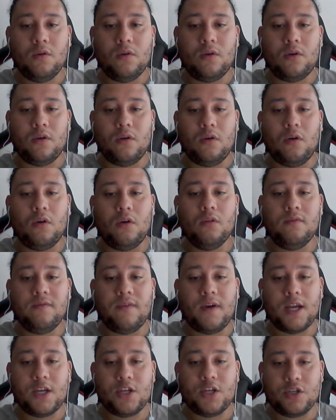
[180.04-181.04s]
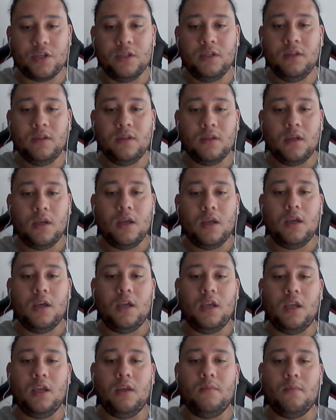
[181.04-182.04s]
or old-fashioned
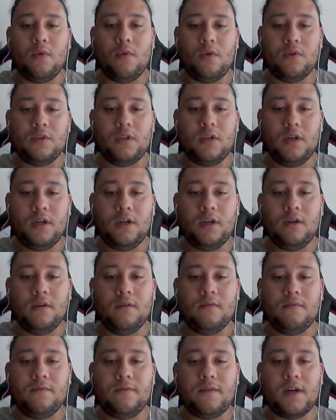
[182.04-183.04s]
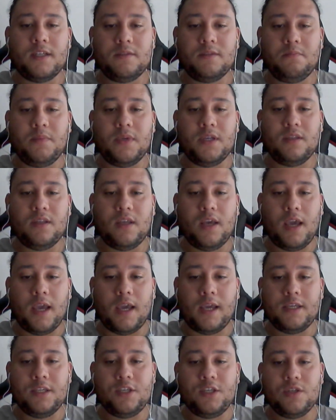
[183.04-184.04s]
in modern fast-paced
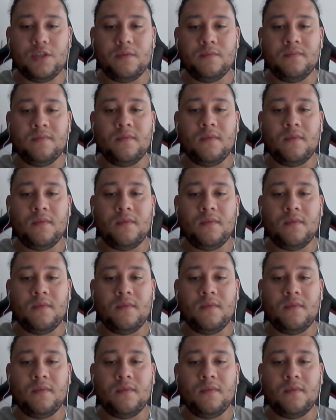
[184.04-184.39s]
age,